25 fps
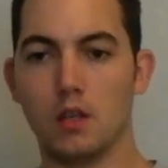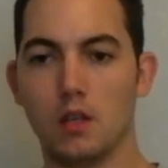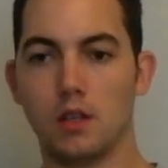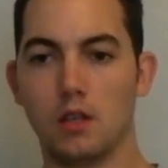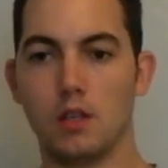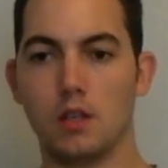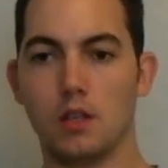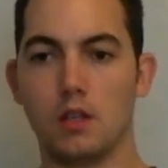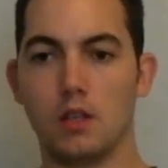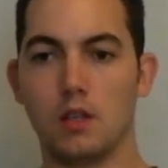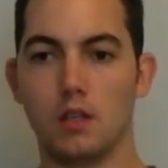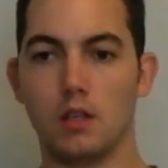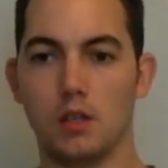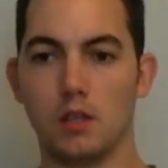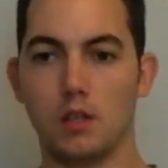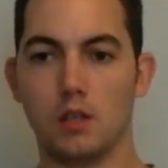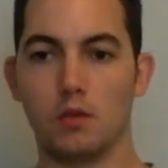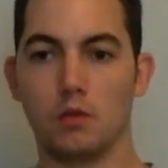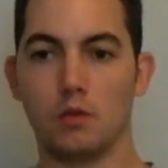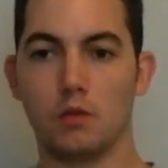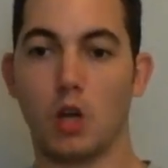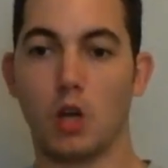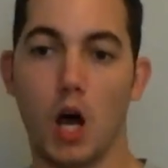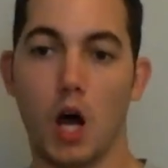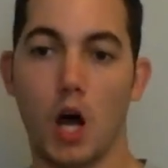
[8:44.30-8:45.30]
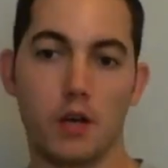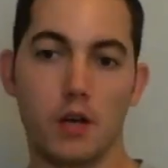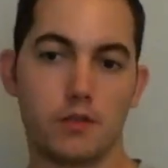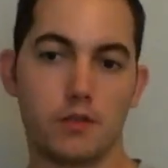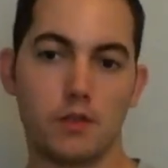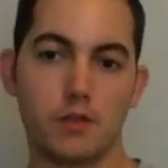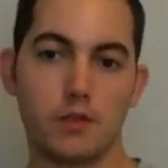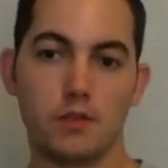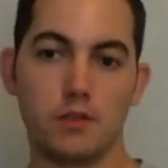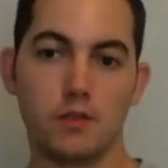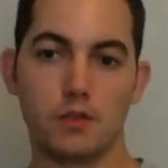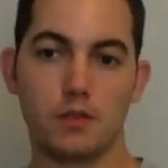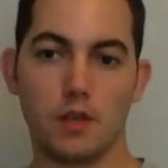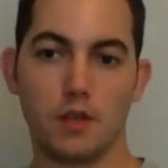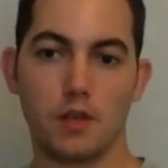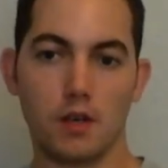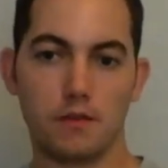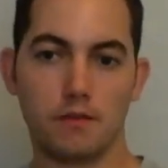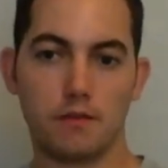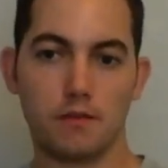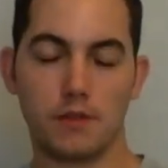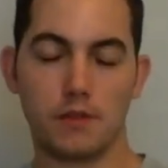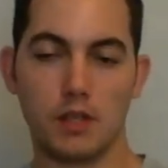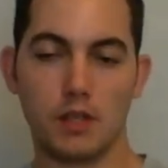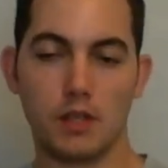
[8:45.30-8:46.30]
the causes
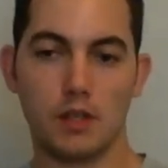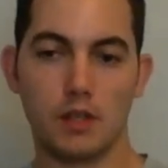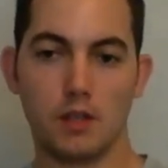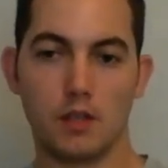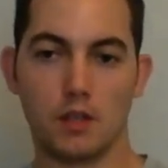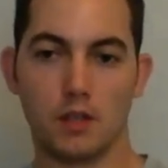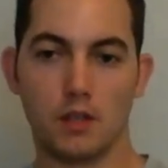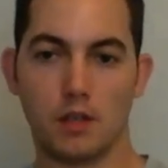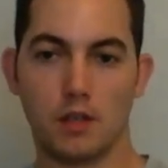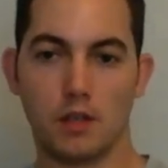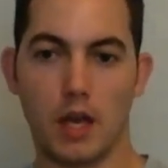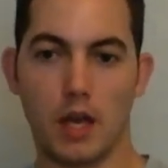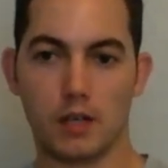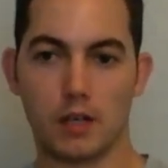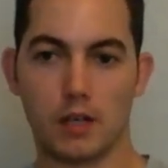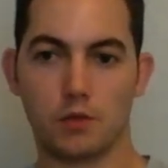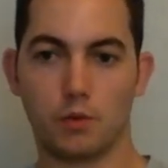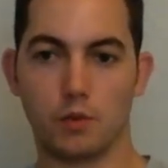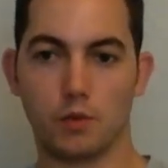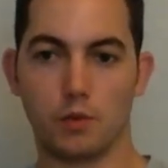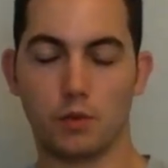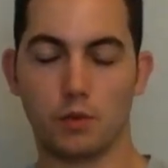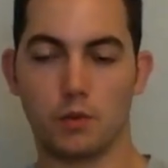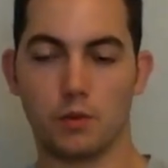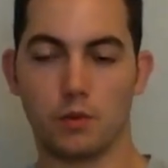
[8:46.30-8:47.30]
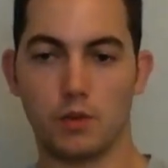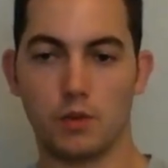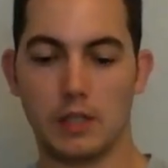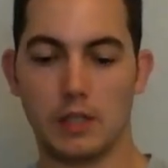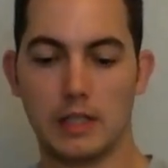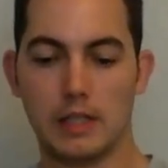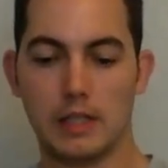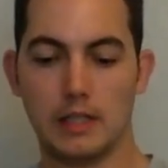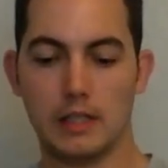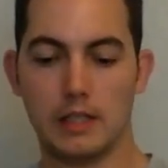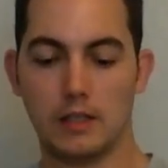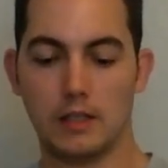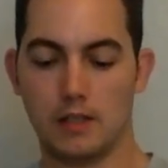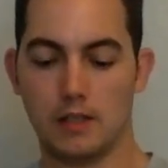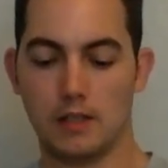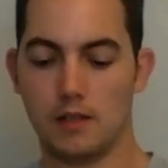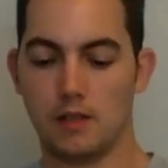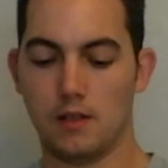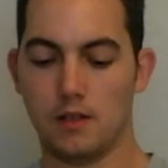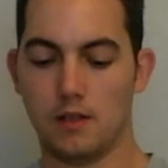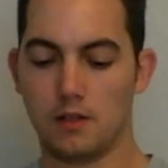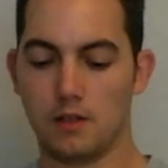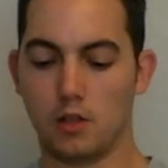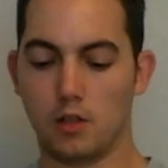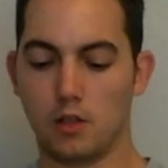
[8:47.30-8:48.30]
of the actual
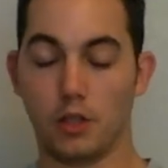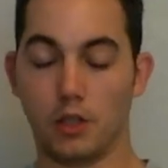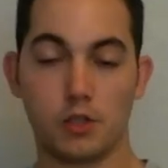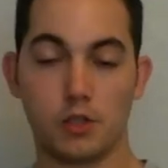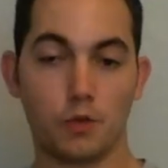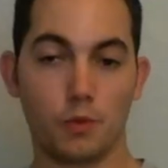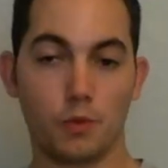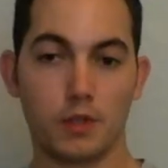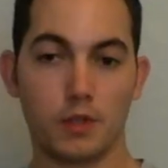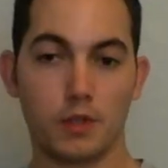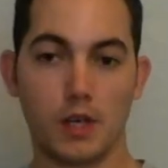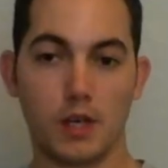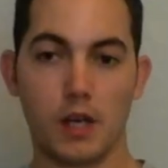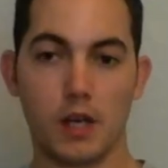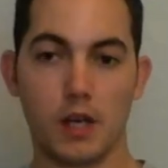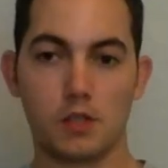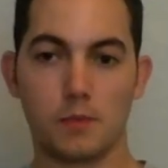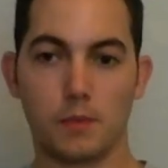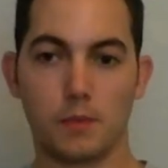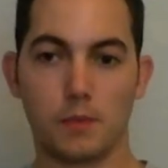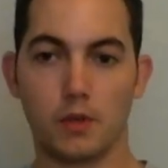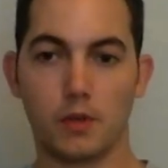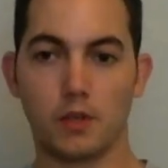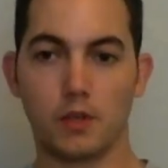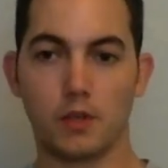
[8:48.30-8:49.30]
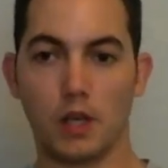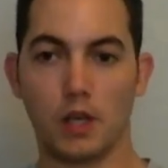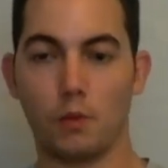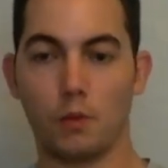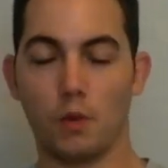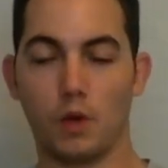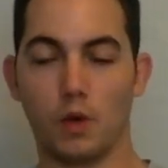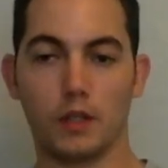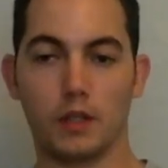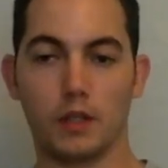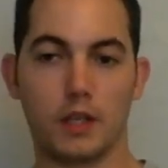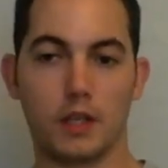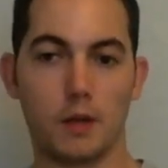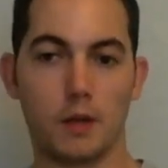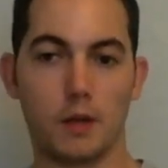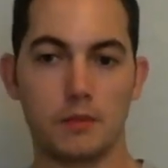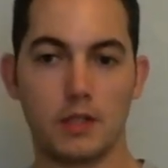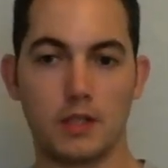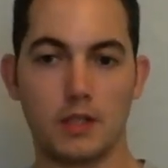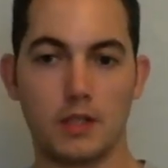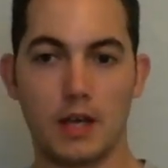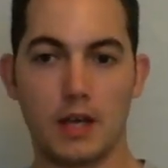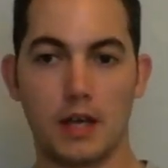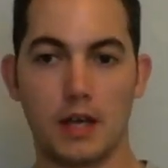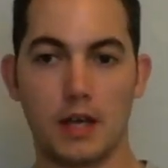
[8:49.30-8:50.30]
collision with the iceberg and what led up
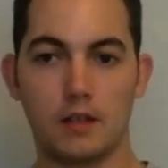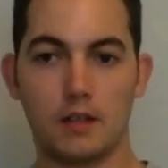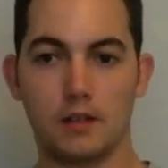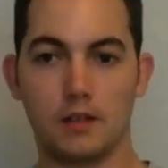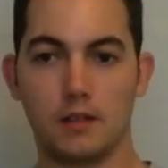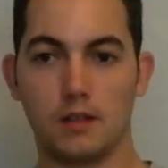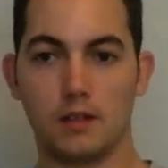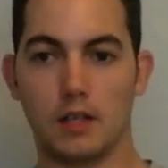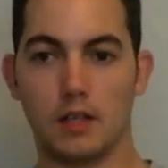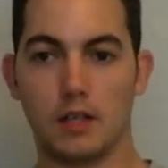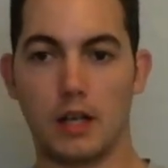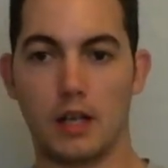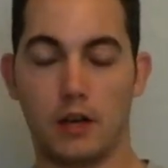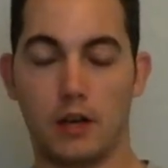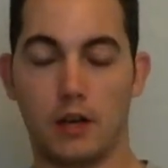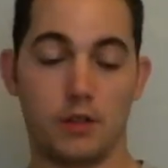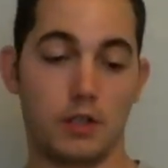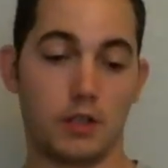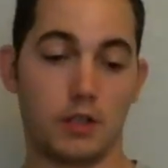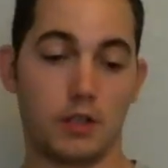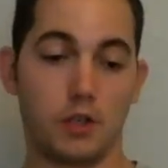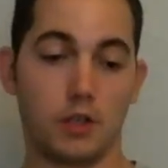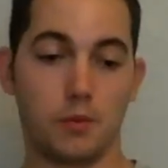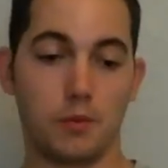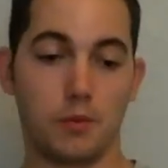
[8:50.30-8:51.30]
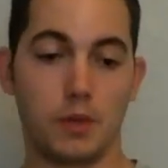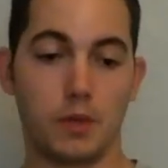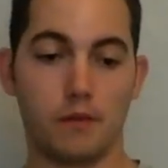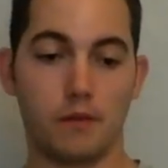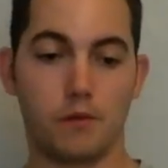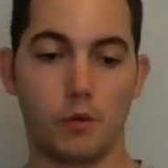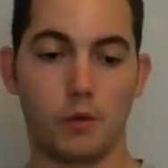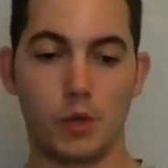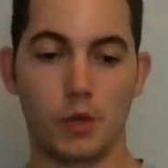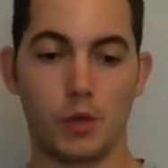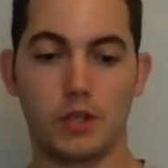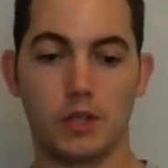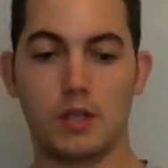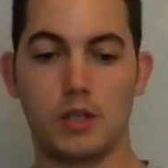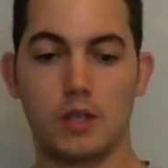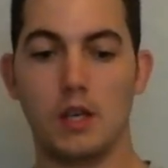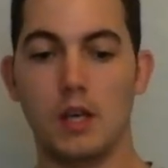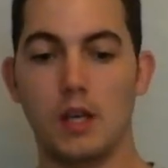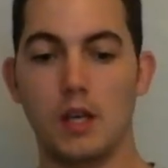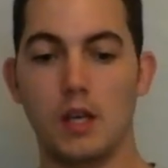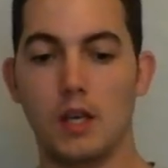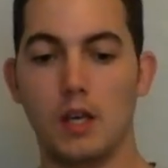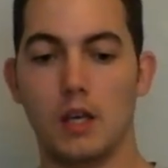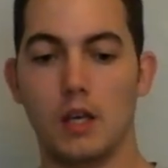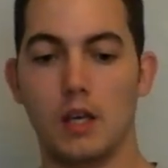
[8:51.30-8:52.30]
to that and how it could have been avoided.
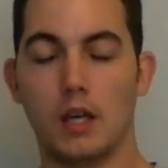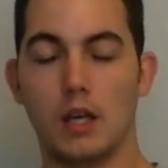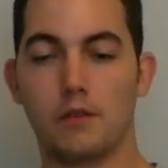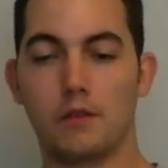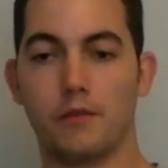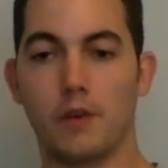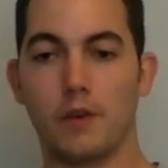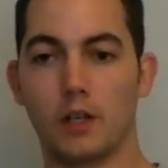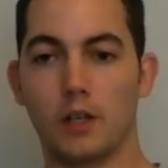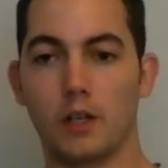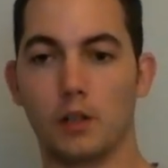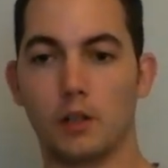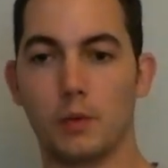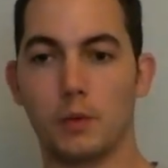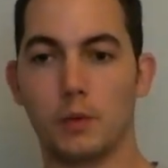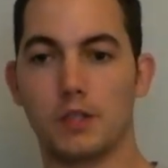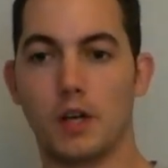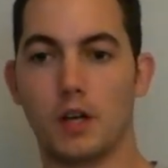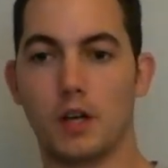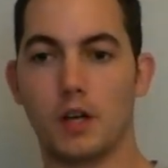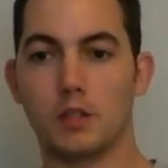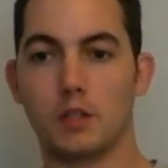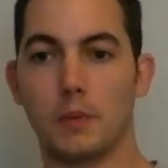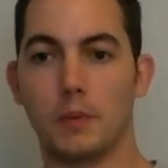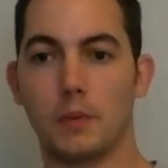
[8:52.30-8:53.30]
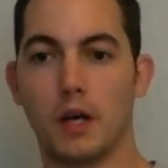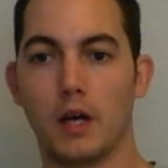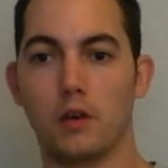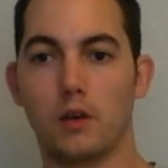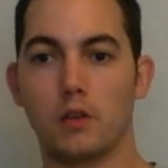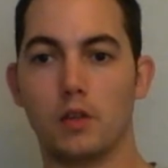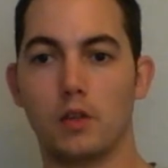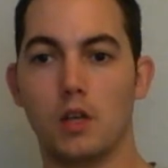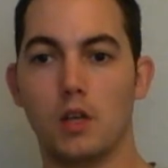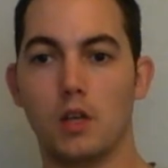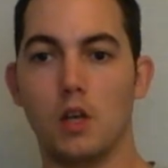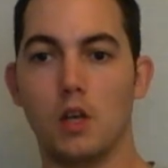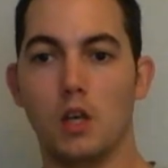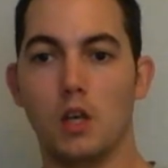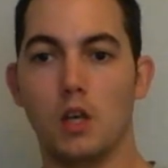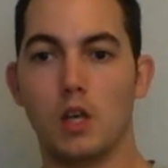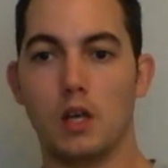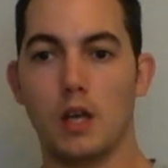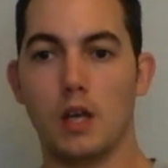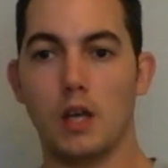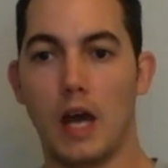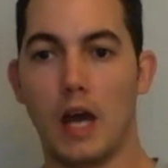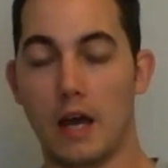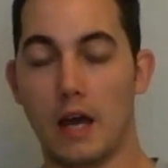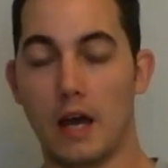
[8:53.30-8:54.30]
And finally, we talked about,
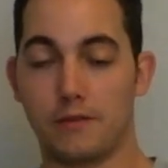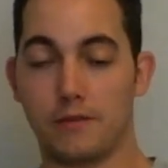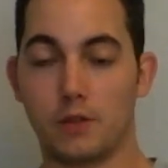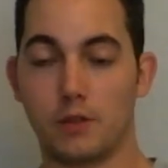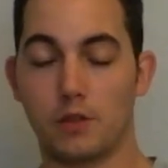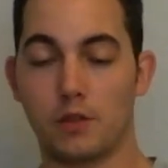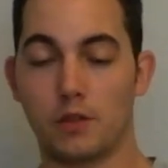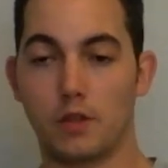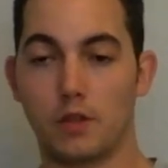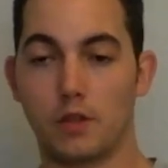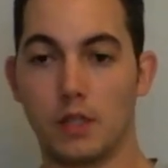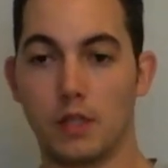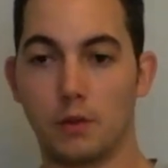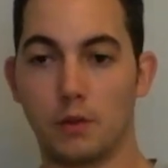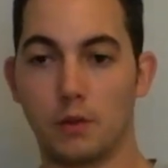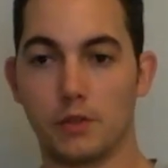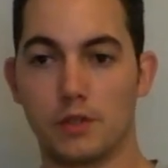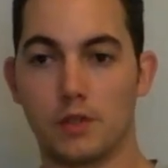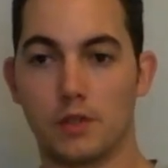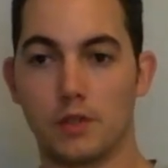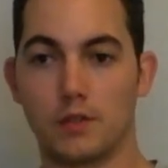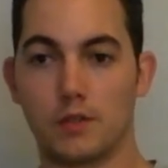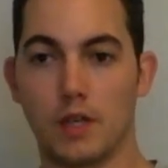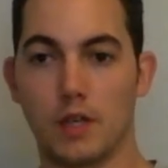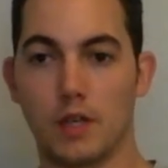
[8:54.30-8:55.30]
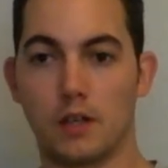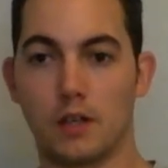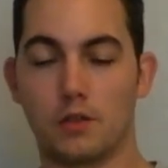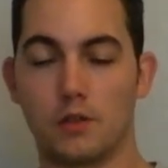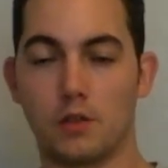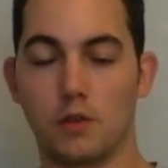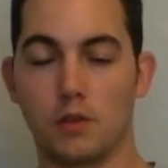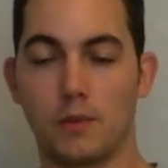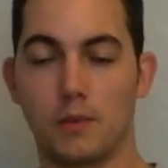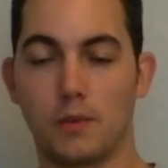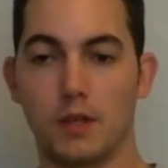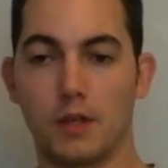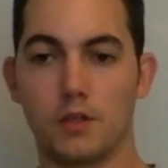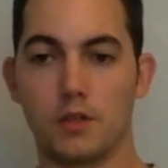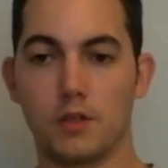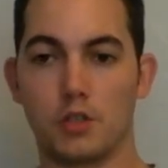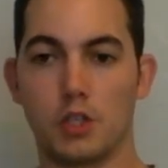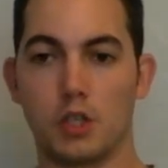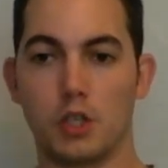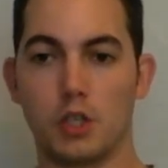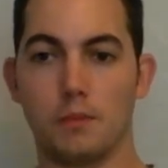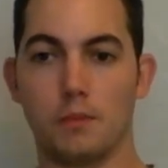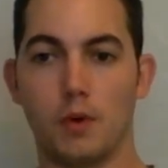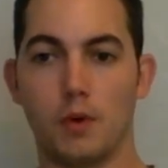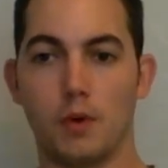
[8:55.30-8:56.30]
after it was decided to abandon
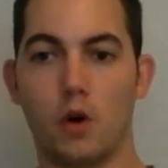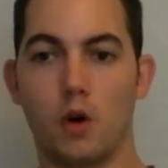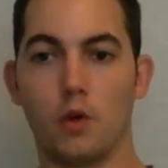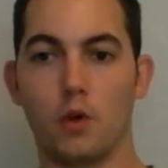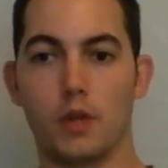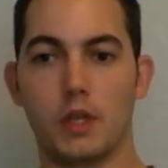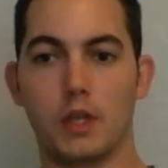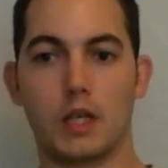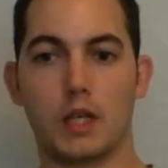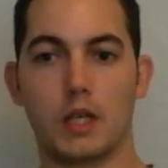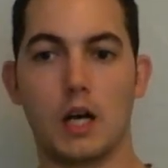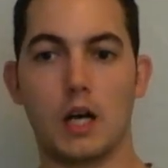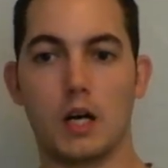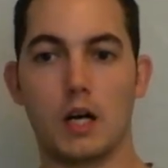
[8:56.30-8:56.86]
ship, all the